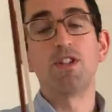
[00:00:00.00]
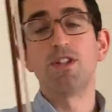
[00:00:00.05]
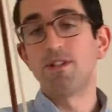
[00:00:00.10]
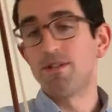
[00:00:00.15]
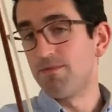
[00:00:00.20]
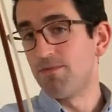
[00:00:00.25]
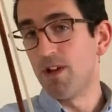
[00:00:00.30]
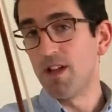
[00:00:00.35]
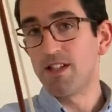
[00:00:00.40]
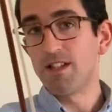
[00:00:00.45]

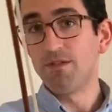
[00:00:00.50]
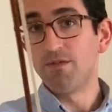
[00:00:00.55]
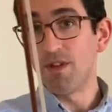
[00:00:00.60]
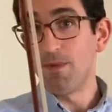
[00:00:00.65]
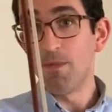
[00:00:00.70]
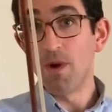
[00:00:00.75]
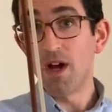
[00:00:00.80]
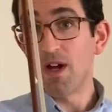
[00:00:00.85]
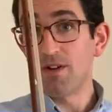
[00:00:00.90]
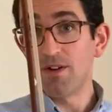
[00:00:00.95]
is relatively
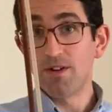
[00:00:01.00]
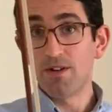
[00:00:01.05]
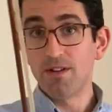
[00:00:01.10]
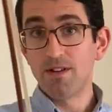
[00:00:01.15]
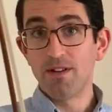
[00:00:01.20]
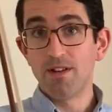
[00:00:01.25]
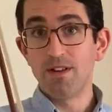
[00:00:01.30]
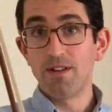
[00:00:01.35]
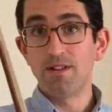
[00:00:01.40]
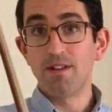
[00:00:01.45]
modern
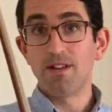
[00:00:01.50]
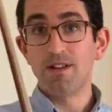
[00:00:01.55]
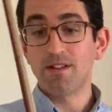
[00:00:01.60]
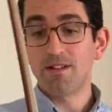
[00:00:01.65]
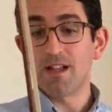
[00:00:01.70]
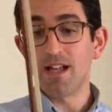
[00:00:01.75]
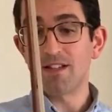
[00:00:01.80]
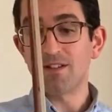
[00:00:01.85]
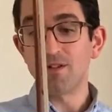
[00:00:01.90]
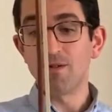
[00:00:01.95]
in
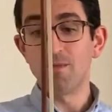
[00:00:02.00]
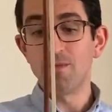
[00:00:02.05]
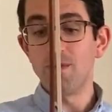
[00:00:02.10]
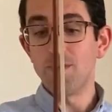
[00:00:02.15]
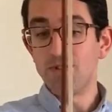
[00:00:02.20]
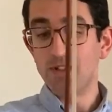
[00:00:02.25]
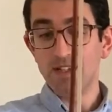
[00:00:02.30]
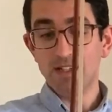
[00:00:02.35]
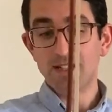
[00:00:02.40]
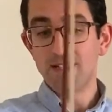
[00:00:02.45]
classical
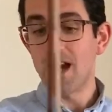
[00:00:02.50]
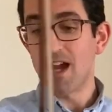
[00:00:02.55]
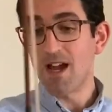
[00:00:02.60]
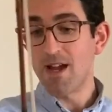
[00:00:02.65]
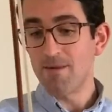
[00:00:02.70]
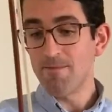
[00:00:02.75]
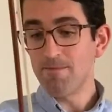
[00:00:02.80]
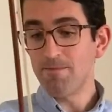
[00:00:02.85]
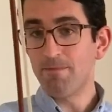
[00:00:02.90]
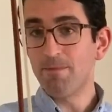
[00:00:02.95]
music
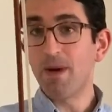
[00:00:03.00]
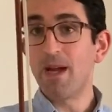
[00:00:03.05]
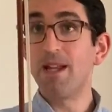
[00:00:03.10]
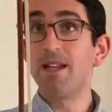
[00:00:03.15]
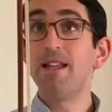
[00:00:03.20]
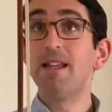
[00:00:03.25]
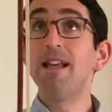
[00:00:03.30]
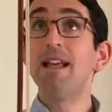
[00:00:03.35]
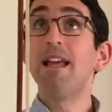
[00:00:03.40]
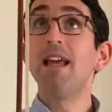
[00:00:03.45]
time,
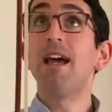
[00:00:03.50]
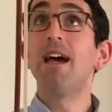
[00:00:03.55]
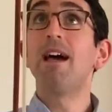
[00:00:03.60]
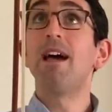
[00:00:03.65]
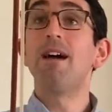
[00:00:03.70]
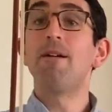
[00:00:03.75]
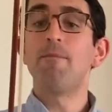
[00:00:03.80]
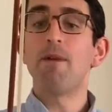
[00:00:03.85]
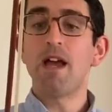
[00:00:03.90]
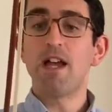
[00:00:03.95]
but
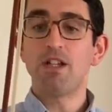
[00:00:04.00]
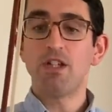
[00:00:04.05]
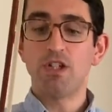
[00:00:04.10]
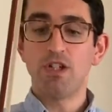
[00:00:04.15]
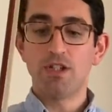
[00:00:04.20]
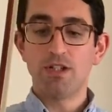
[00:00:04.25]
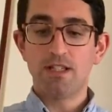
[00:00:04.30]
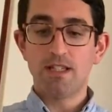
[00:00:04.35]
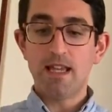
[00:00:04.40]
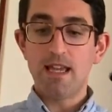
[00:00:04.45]
as you
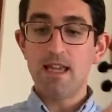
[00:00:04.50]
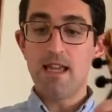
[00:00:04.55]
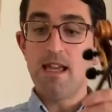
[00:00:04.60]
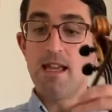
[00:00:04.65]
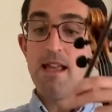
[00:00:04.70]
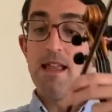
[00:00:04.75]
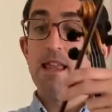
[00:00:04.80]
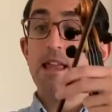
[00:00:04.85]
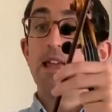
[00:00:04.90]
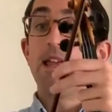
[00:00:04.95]
can see,
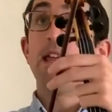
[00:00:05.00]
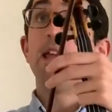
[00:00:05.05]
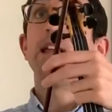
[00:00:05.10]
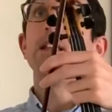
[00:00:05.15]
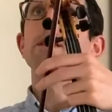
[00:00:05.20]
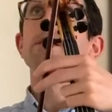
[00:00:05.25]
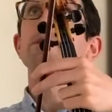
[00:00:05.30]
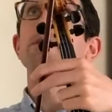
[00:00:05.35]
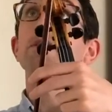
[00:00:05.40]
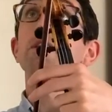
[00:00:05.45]

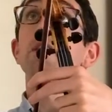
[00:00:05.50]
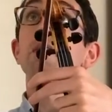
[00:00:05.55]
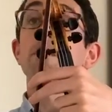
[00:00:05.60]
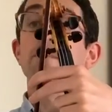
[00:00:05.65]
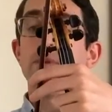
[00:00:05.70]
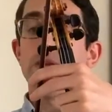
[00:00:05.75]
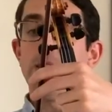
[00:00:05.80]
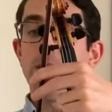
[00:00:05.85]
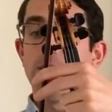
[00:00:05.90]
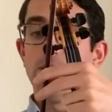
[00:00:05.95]
it's a
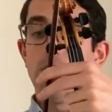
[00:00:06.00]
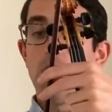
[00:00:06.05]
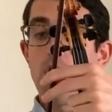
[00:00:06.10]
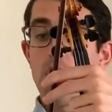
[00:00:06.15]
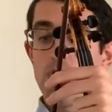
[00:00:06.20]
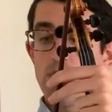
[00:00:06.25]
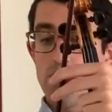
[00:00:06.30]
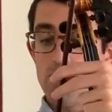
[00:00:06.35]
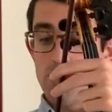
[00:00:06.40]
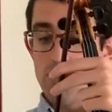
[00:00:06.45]
bit
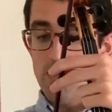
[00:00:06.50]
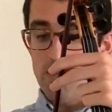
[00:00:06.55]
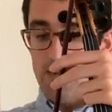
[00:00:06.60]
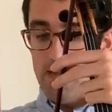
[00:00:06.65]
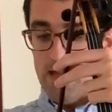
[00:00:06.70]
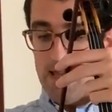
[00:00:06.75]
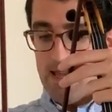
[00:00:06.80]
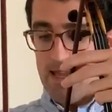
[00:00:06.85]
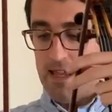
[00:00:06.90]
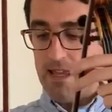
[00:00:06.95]
longer,
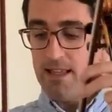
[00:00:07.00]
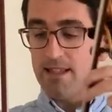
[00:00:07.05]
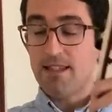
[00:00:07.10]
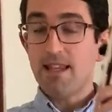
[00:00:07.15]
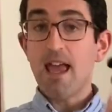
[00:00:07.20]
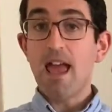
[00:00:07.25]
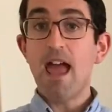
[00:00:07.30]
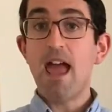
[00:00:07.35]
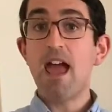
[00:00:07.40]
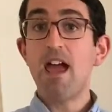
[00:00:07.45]
it's
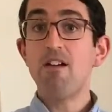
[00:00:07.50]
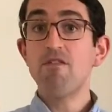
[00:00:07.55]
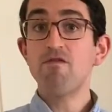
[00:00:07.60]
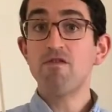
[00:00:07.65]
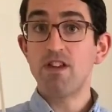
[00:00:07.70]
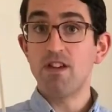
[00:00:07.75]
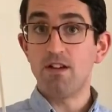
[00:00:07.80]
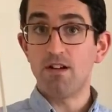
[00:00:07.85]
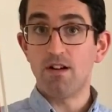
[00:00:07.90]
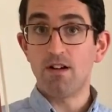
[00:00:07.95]

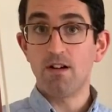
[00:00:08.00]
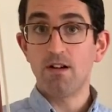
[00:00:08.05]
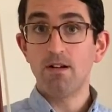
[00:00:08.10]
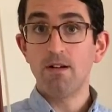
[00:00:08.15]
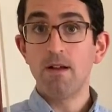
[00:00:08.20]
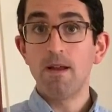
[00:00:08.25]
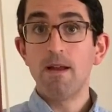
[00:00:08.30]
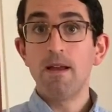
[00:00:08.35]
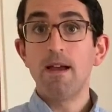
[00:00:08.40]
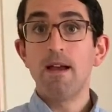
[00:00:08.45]

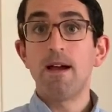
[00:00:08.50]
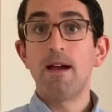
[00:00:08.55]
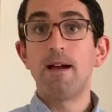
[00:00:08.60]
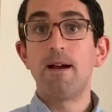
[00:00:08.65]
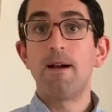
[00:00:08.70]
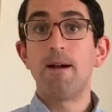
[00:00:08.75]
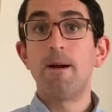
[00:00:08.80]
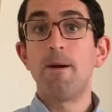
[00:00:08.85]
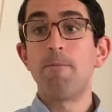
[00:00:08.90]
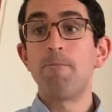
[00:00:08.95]
heavier,
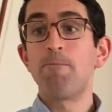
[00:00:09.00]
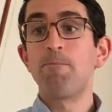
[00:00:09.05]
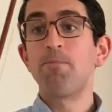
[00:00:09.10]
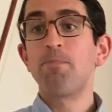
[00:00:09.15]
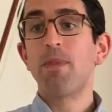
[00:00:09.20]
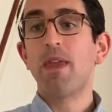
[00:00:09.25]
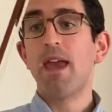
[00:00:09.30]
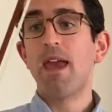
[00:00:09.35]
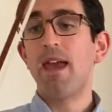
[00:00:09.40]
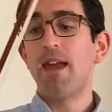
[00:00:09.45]

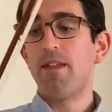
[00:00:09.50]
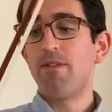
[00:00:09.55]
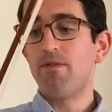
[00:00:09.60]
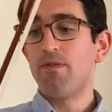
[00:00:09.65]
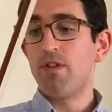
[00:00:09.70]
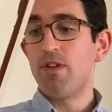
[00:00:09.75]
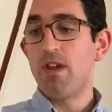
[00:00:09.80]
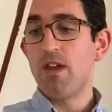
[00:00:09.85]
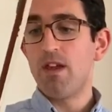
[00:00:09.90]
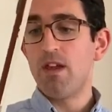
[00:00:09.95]
and
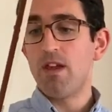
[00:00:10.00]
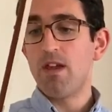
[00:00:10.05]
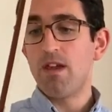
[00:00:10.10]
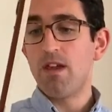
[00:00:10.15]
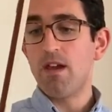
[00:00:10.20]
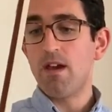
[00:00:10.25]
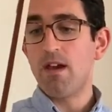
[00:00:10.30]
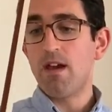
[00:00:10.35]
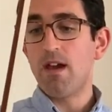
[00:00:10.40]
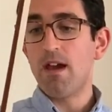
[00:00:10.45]

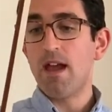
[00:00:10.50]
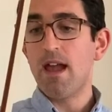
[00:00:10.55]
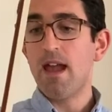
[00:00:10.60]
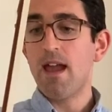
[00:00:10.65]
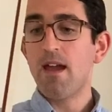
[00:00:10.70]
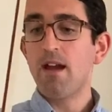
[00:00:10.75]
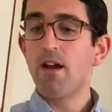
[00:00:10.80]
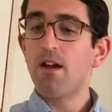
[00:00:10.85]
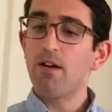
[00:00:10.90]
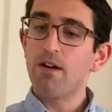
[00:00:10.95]
the
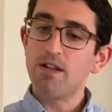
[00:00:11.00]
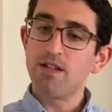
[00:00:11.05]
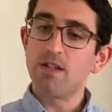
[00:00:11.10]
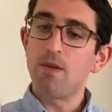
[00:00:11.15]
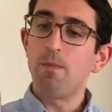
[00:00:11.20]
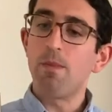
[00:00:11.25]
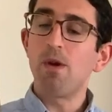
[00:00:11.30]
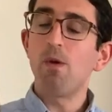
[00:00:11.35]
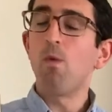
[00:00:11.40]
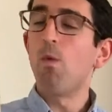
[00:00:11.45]
hair is a
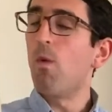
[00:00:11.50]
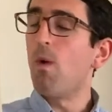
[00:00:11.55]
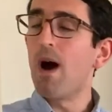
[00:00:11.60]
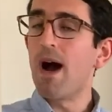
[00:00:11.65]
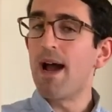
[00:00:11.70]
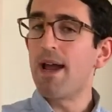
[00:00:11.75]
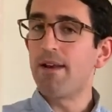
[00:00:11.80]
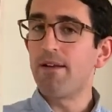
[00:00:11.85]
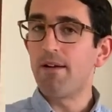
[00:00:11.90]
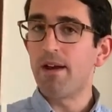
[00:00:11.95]
bit
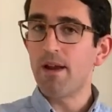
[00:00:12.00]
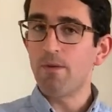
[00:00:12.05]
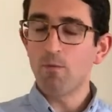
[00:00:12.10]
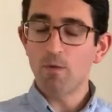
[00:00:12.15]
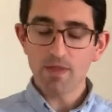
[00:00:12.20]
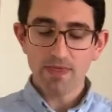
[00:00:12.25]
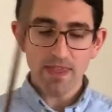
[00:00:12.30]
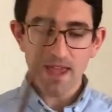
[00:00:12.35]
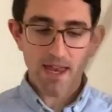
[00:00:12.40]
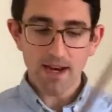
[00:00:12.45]
wider. And
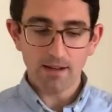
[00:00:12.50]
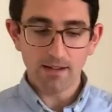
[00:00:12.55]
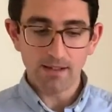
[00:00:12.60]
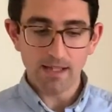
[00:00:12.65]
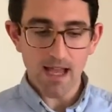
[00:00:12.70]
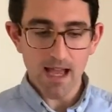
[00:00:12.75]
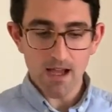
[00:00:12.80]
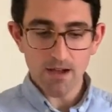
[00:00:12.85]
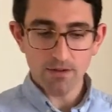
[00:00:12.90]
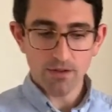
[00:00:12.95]
what that
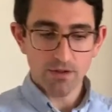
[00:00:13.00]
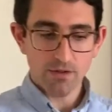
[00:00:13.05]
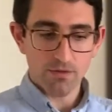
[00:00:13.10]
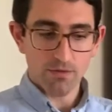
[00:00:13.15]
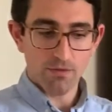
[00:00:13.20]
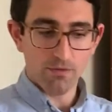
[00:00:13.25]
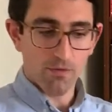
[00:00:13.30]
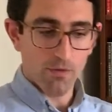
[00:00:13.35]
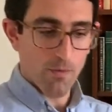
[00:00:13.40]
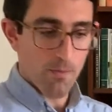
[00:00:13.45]
allows
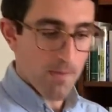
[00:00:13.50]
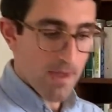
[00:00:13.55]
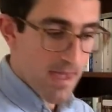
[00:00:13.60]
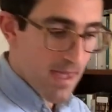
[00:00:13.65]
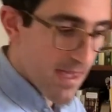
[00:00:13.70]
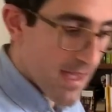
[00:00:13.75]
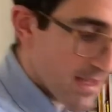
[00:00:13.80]
for me